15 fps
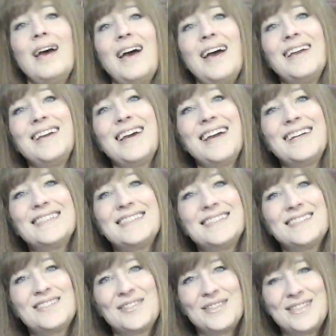Hi guys,
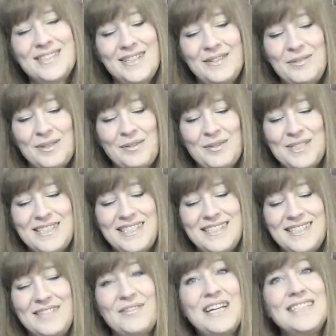it's Chrissie with
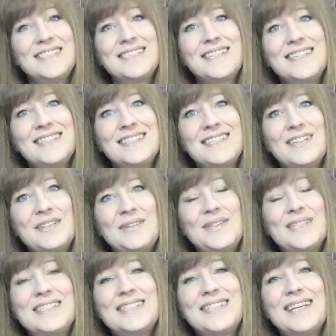Chrissie's Divine Design Tarot
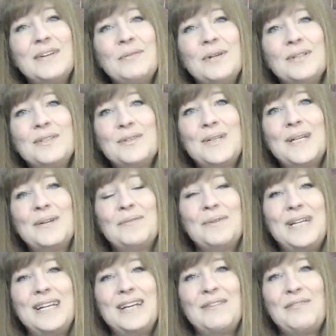and today we are doing a
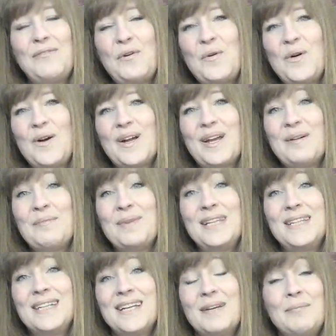reading for
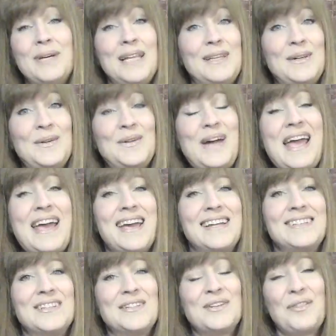Camila Cabello
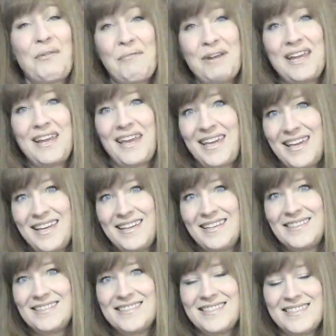and her Three
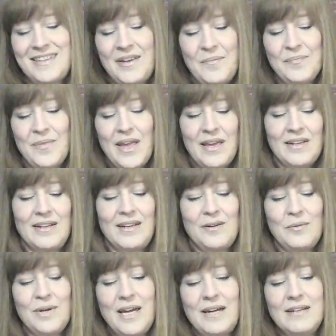Kings.
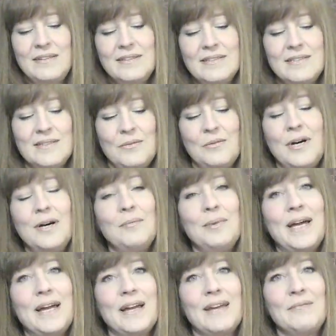Now we had this a while
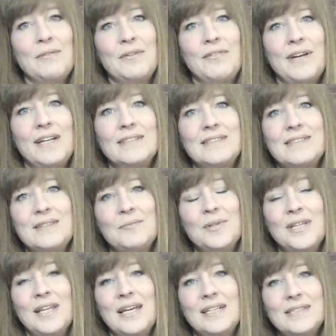back and we've had
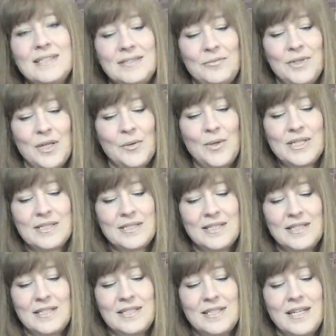someone that's
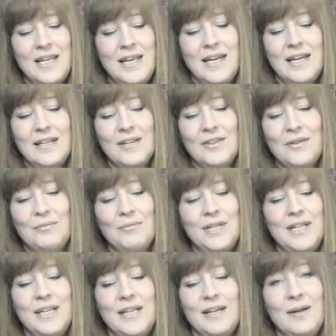requested another
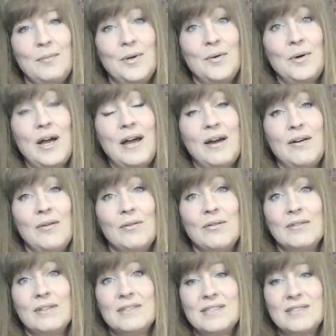reading about how
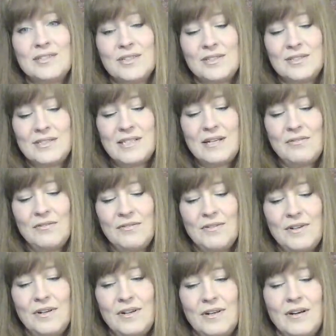this turns out
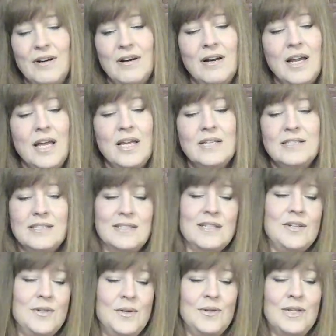for her.
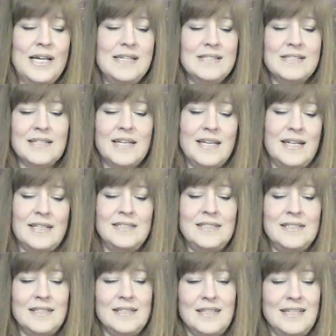So let's get
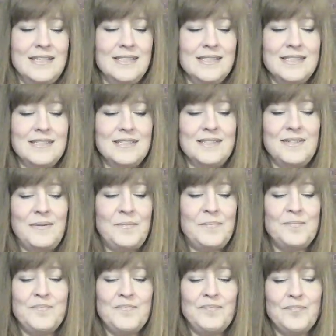into this.
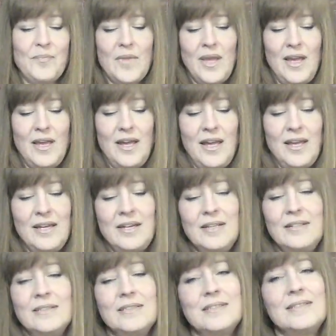
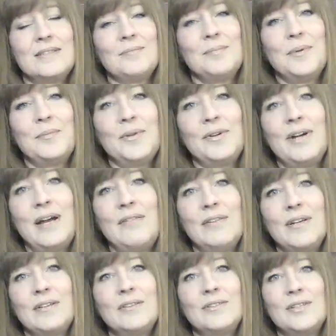And some people are
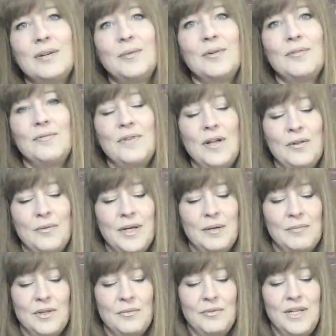having trouble
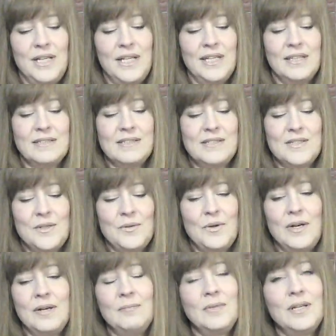following the readings so
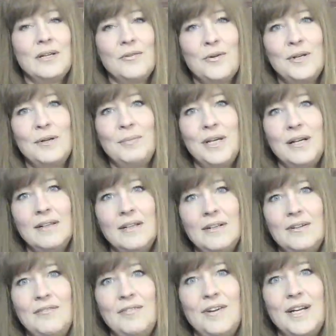I'm not going to be
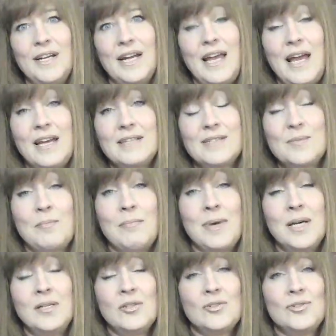clarifying as
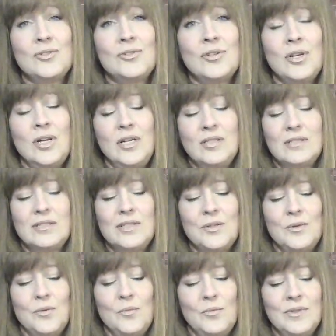much.
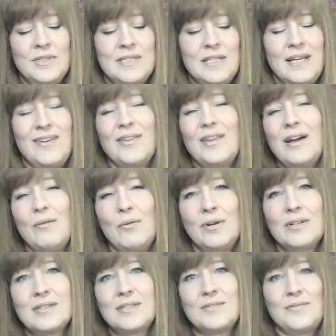So we'll see how that
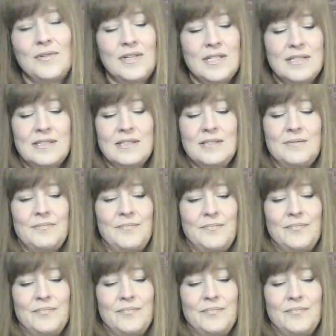works for us.